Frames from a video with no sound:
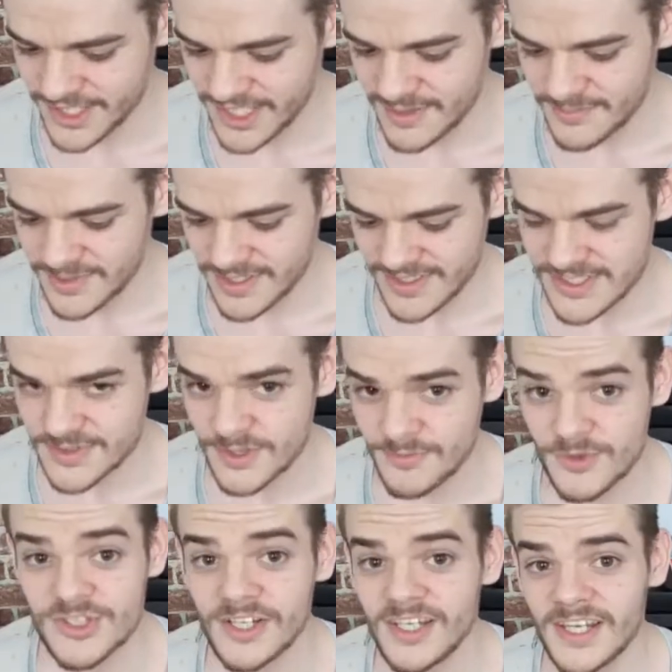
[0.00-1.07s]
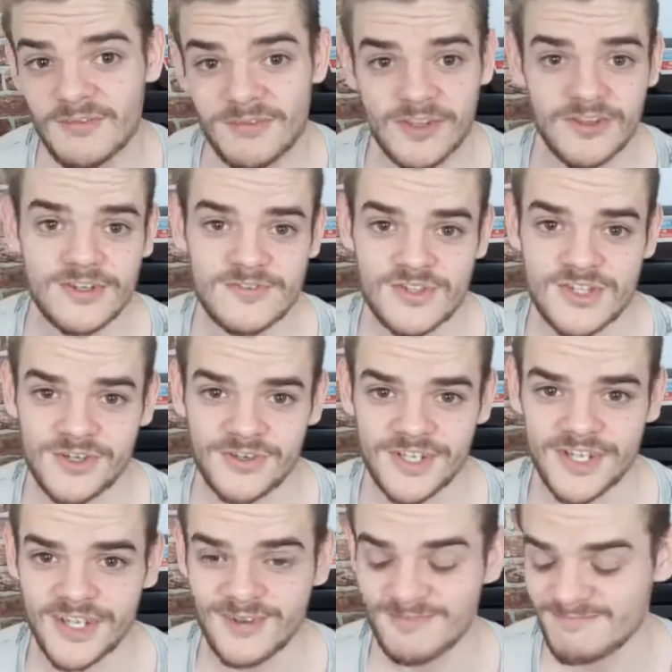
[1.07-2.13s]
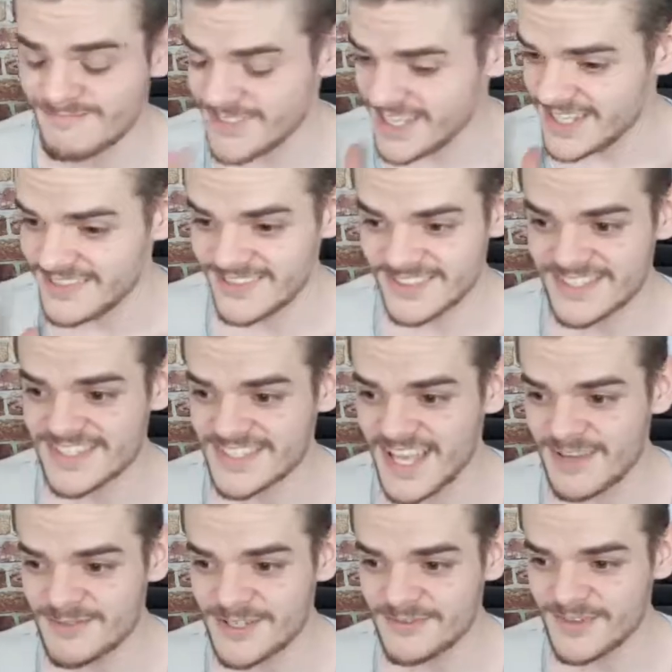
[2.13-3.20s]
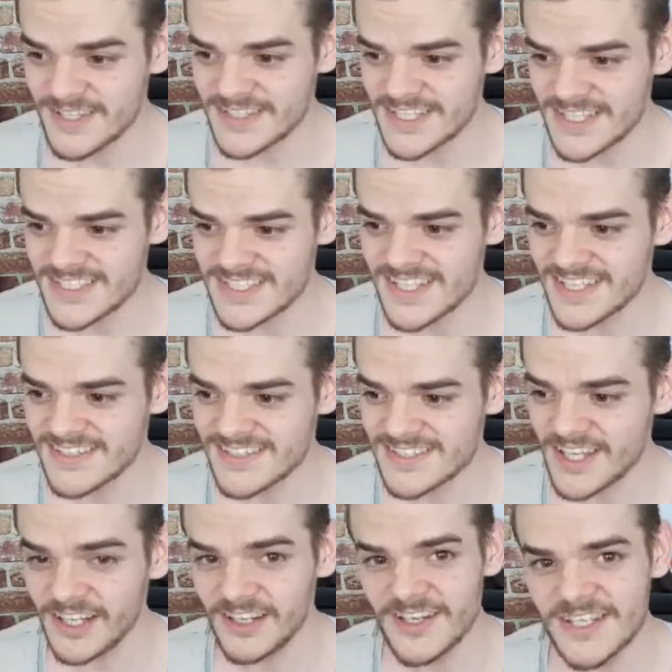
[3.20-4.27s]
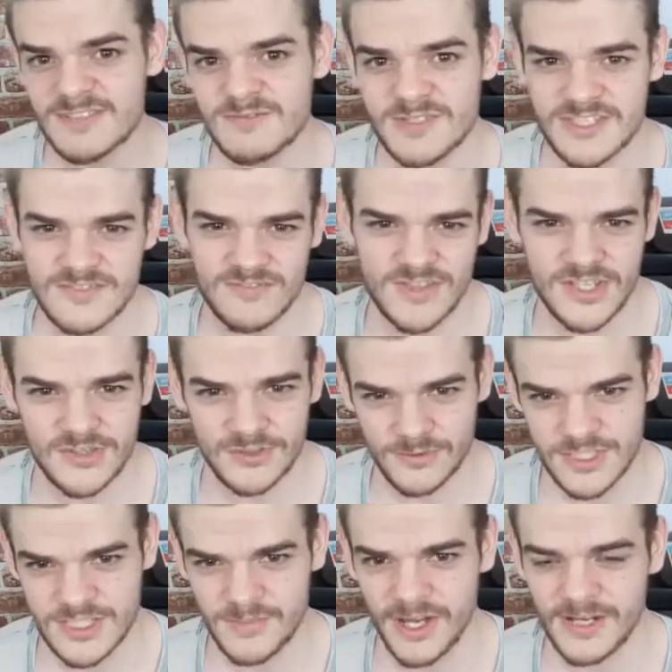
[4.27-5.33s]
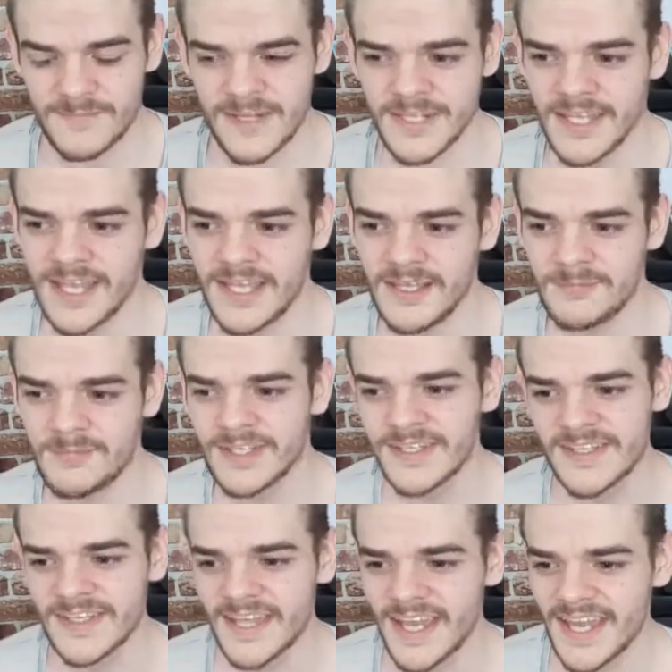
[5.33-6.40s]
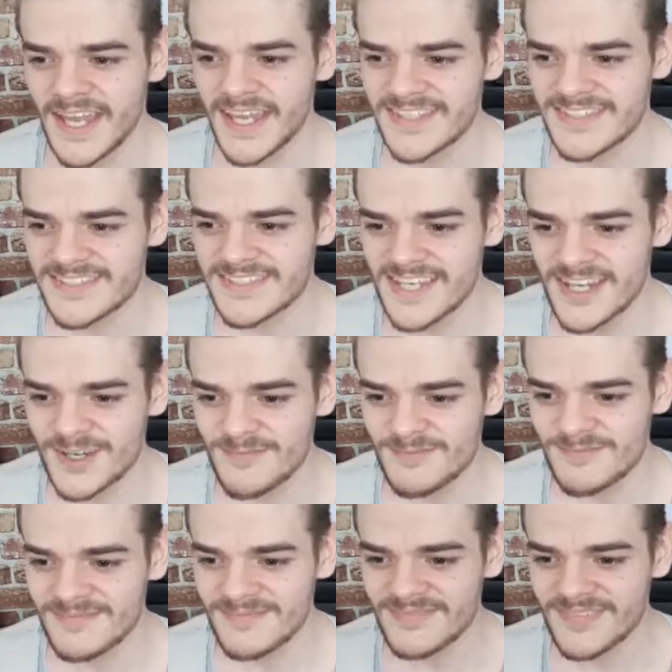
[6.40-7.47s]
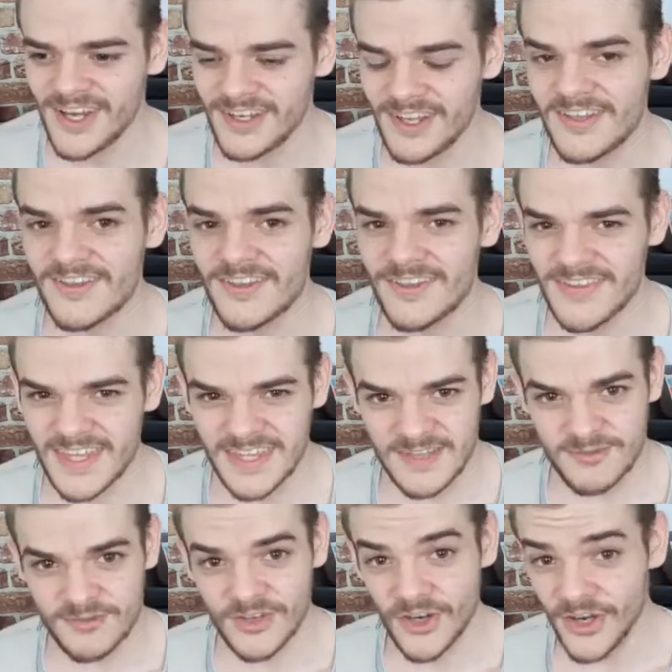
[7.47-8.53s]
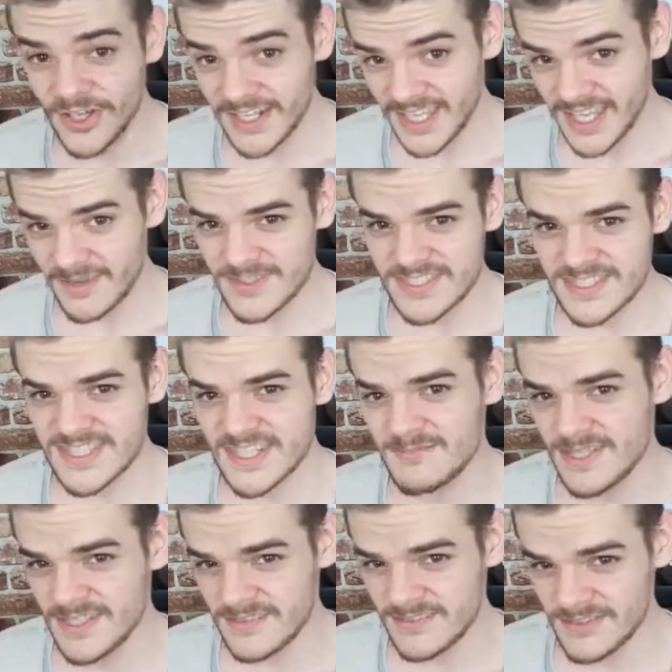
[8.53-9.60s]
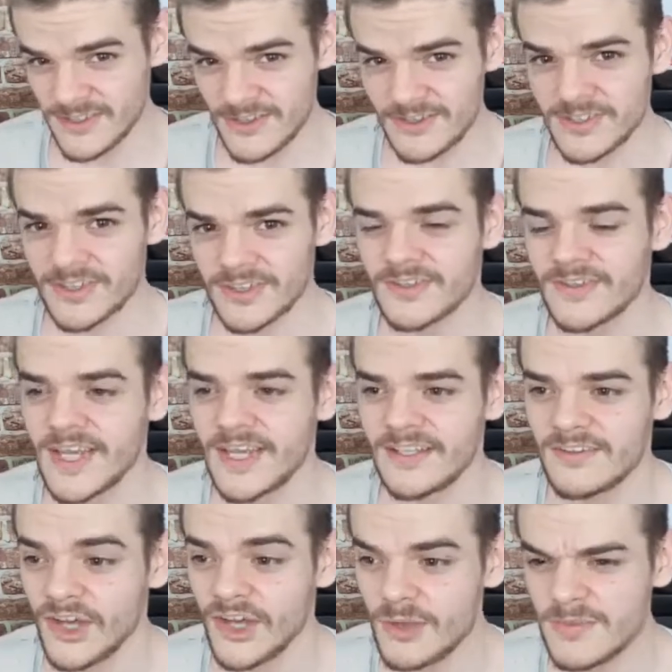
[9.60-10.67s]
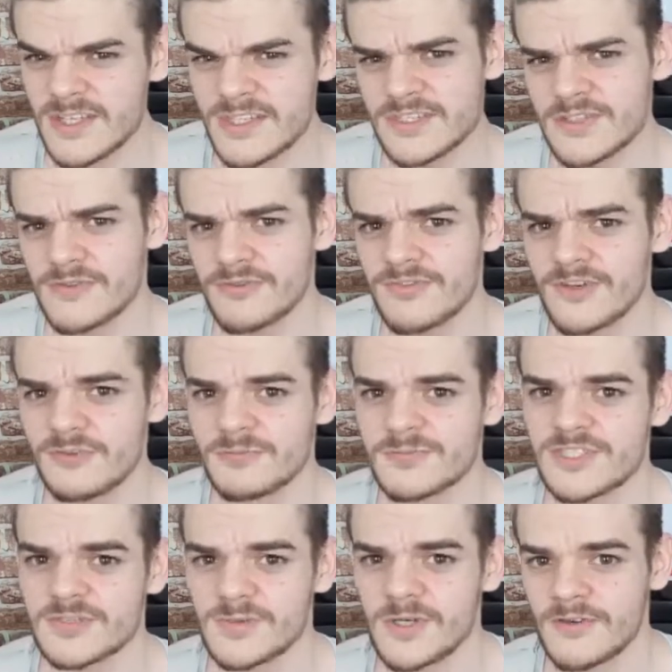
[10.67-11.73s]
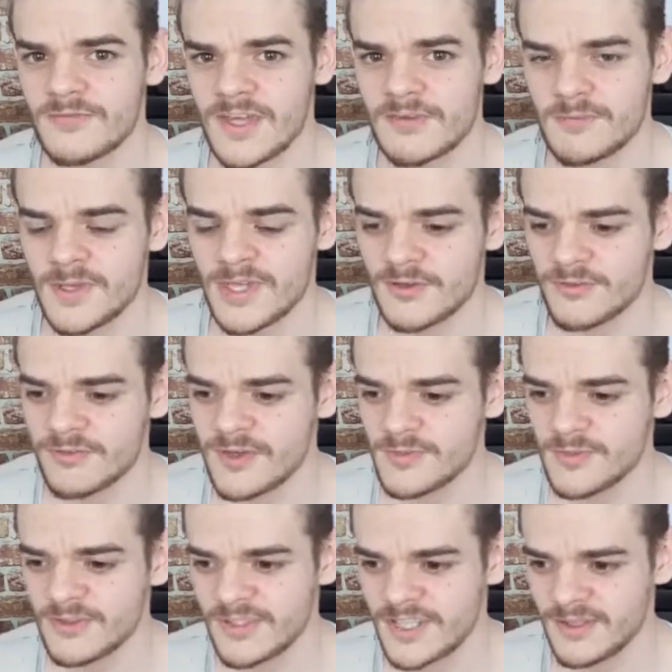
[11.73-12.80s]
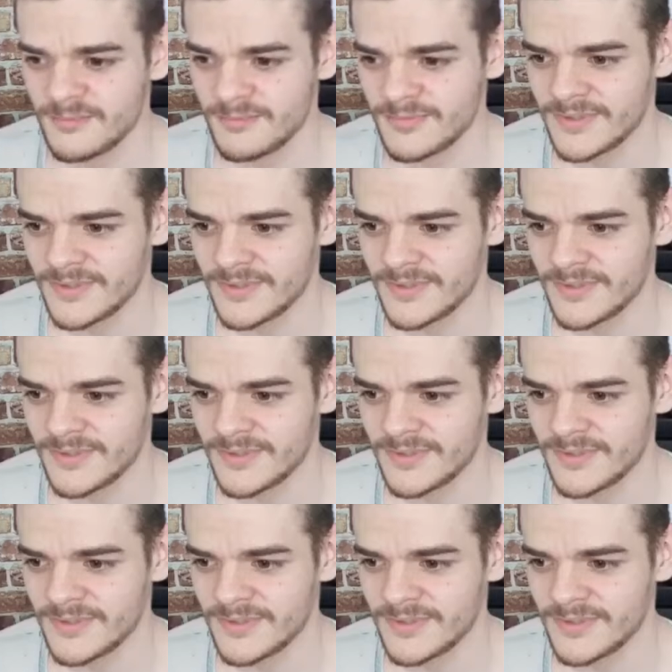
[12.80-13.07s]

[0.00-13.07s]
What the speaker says: coming into it, which I love the look of Shocker. He looks absolutely fantastic, because I liked him in the original Spider-Man game, and I like that they've kind of kept the same look, and I hope they do in the films as well, if they ever make a film on him.